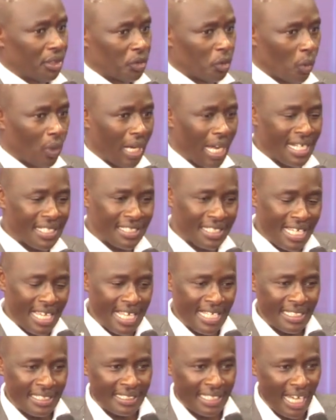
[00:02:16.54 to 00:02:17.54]
You can't
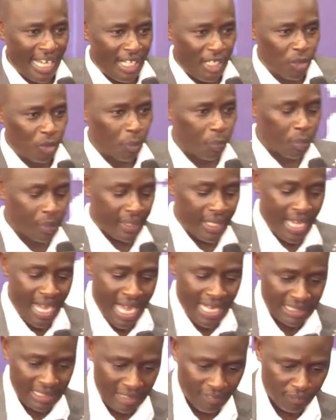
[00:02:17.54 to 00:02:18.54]
enter into prayer
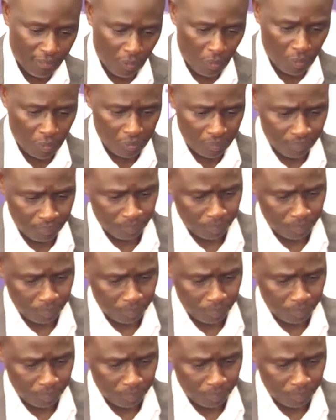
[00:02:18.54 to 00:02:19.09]
as a fool.